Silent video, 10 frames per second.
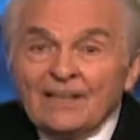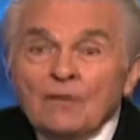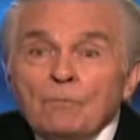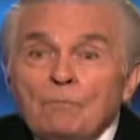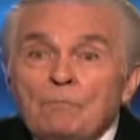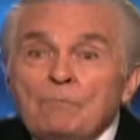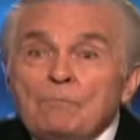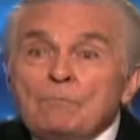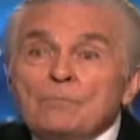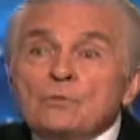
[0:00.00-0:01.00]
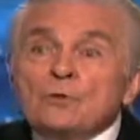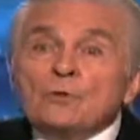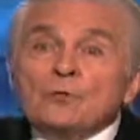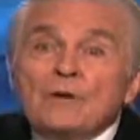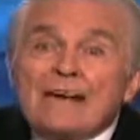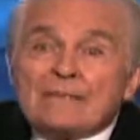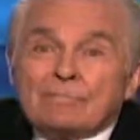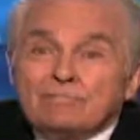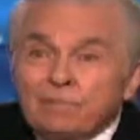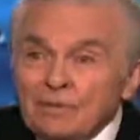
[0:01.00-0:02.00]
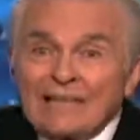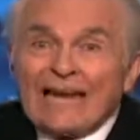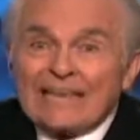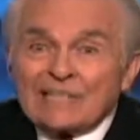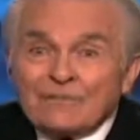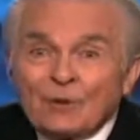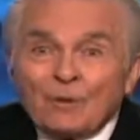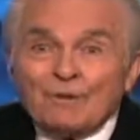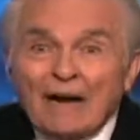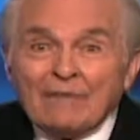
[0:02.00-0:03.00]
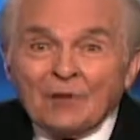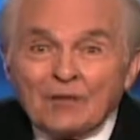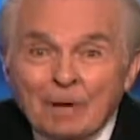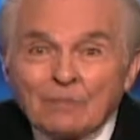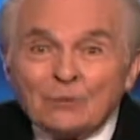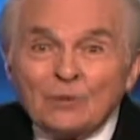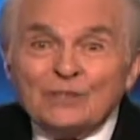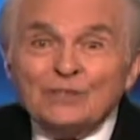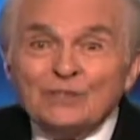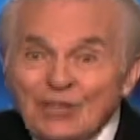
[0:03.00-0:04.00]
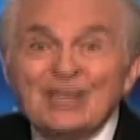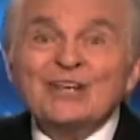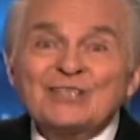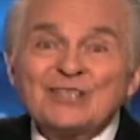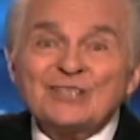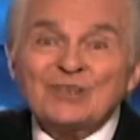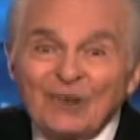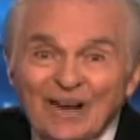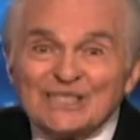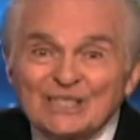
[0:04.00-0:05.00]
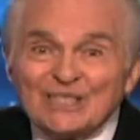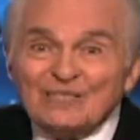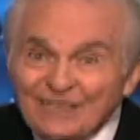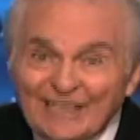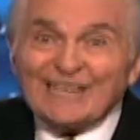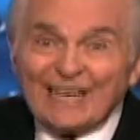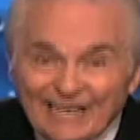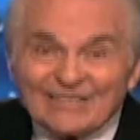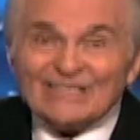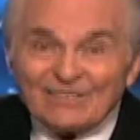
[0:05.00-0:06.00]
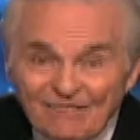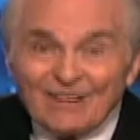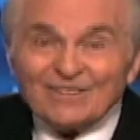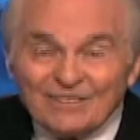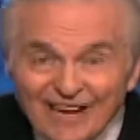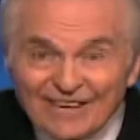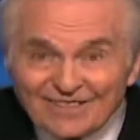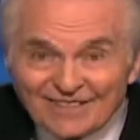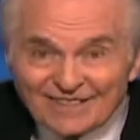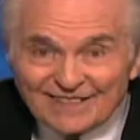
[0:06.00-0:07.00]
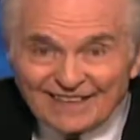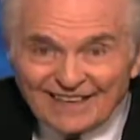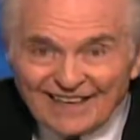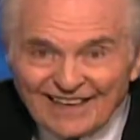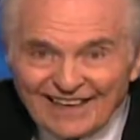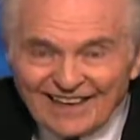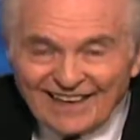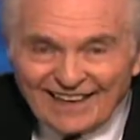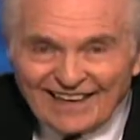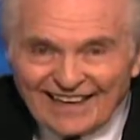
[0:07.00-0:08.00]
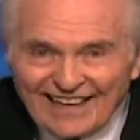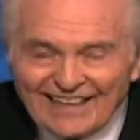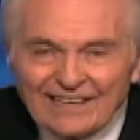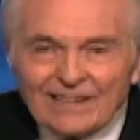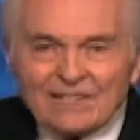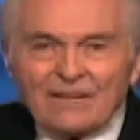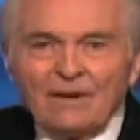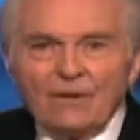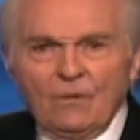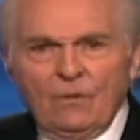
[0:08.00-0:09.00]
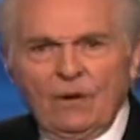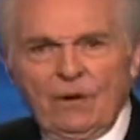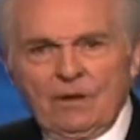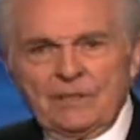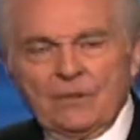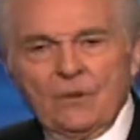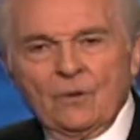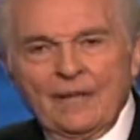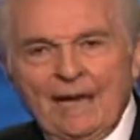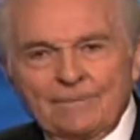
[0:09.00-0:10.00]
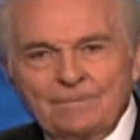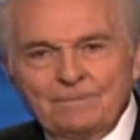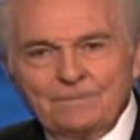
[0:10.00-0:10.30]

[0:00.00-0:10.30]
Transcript: The great blast for revival comes when Jesus Christ's feet hit the Mount of Olives. You say, how do you know that?